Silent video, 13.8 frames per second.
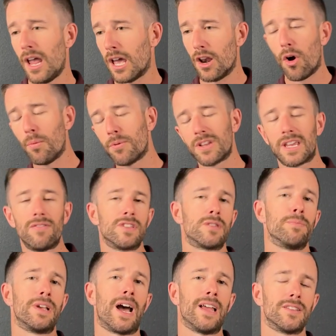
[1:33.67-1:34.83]
and hopefully give you
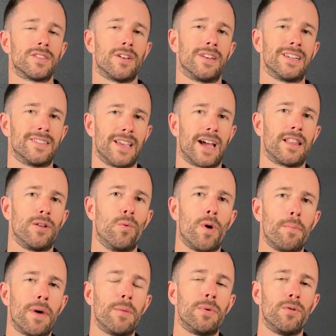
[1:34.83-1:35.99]
some guidance on exactly
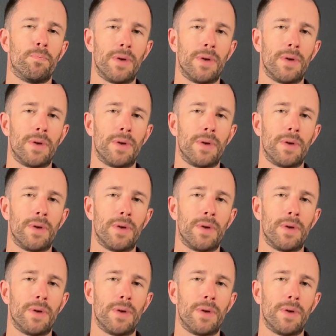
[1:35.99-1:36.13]
what might be